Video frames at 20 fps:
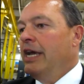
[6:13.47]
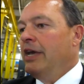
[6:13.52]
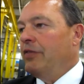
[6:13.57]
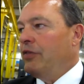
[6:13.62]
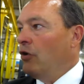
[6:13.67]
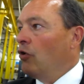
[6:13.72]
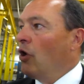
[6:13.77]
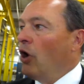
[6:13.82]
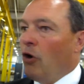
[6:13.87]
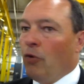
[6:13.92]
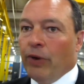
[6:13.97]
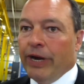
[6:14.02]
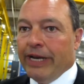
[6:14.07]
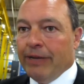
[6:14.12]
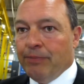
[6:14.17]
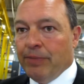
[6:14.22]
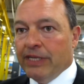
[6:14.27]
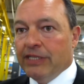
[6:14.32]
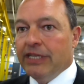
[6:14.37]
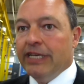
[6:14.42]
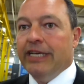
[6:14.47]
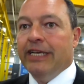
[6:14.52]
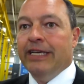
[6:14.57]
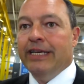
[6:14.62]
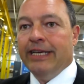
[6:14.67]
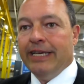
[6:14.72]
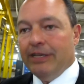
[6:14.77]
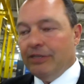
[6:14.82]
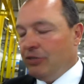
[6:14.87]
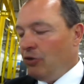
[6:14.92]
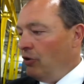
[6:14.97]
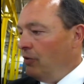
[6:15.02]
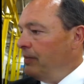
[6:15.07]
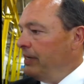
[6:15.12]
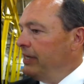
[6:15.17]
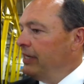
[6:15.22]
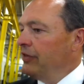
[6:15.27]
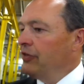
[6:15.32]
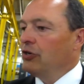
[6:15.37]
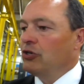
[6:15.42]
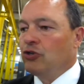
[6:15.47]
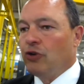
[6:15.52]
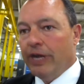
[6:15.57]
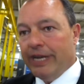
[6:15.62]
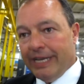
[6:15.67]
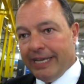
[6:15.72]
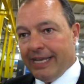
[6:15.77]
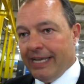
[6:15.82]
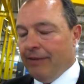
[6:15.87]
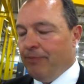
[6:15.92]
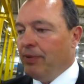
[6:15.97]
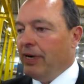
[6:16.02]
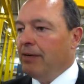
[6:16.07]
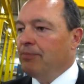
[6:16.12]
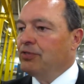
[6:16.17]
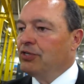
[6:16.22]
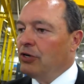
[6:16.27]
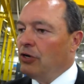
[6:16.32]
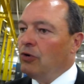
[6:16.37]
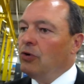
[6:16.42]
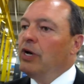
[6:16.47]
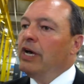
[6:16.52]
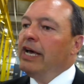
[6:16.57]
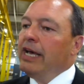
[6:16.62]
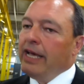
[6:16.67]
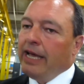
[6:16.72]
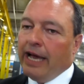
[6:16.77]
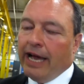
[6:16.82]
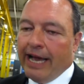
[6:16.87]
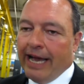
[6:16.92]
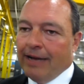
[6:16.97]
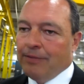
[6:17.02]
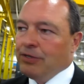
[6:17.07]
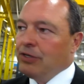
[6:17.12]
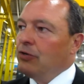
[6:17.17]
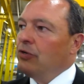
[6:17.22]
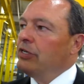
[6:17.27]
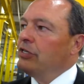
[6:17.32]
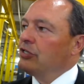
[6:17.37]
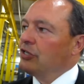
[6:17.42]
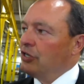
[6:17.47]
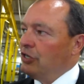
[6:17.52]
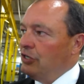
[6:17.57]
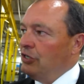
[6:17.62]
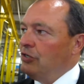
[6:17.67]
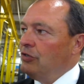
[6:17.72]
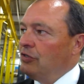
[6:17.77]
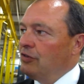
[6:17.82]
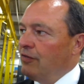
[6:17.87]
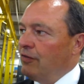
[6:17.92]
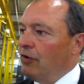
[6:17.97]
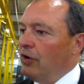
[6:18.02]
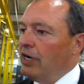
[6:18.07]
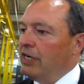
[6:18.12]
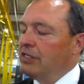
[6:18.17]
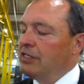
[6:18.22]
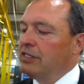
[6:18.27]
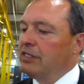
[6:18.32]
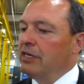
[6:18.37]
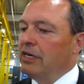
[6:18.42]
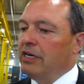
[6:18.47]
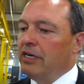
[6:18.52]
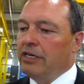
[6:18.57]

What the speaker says: They're already busy. He told me that they're trying to keep up. So, absolutely, it's good news for us.